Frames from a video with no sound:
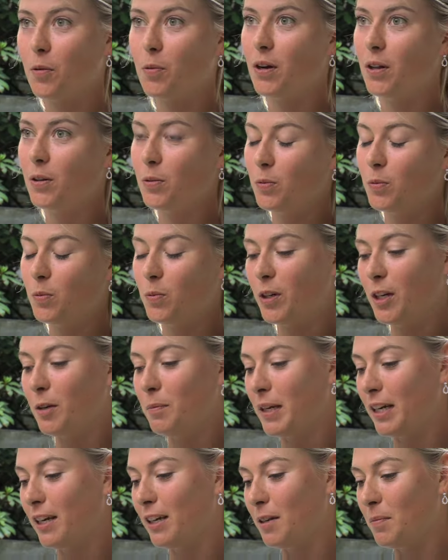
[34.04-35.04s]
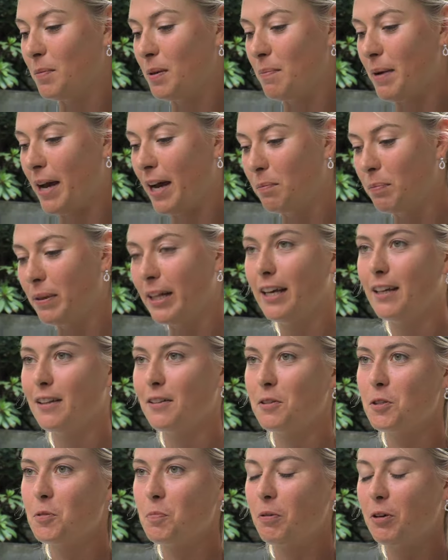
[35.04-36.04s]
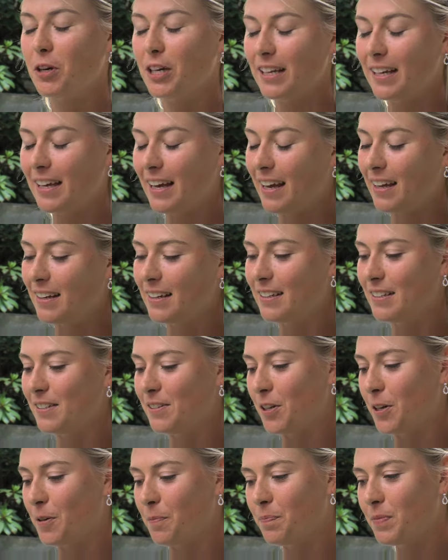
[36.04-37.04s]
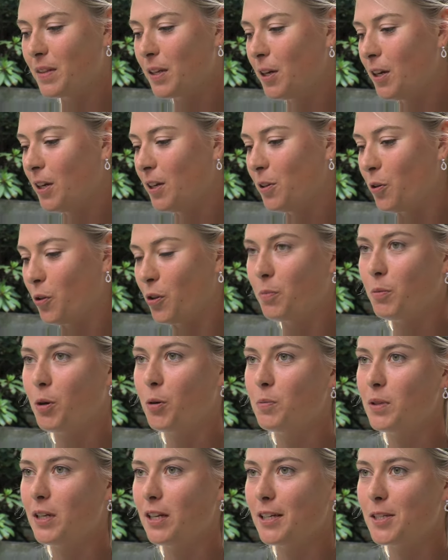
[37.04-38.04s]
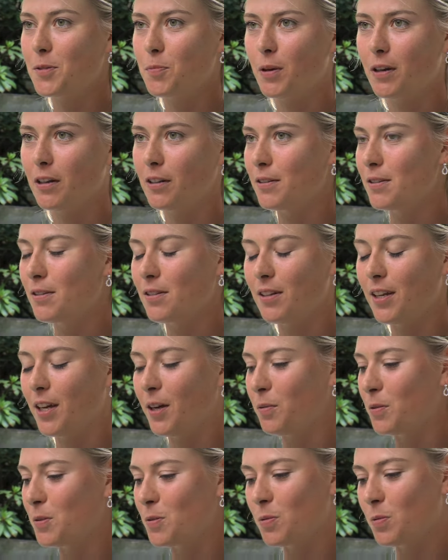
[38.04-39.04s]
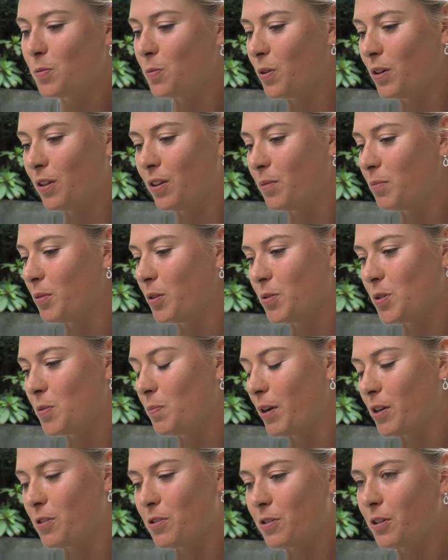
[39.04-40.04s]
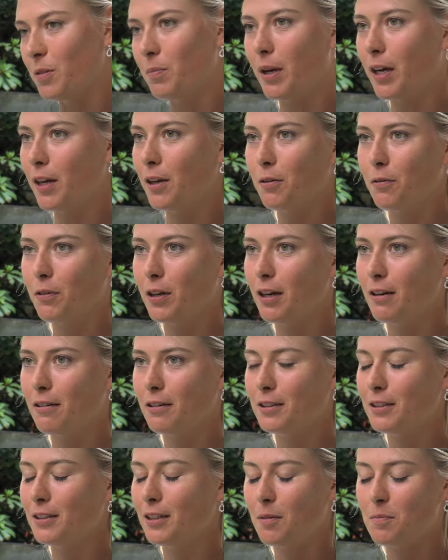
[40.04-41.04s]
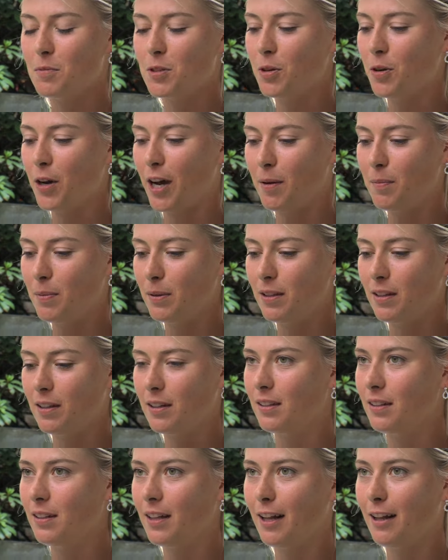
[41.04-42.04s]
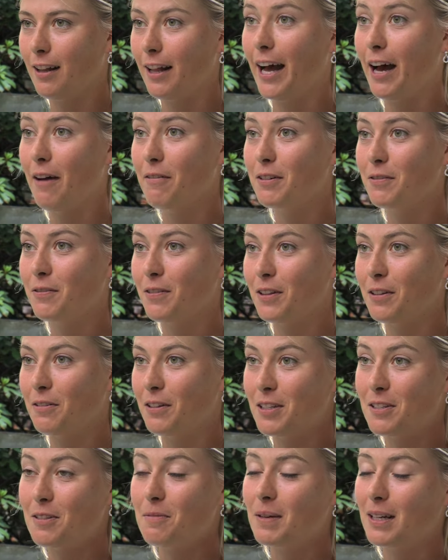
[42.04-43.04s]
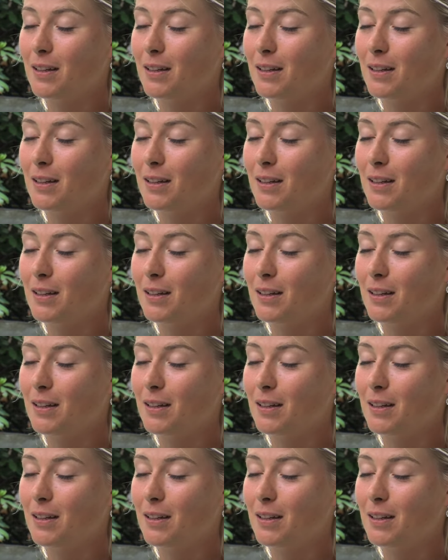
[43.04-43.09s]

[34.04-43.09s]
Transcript: well, when am I going to be back playing the sport again? And, um, you know, the moment I experienced today was one of the most special in my career and I'm so happy that I'll, I'll have it for the rest of my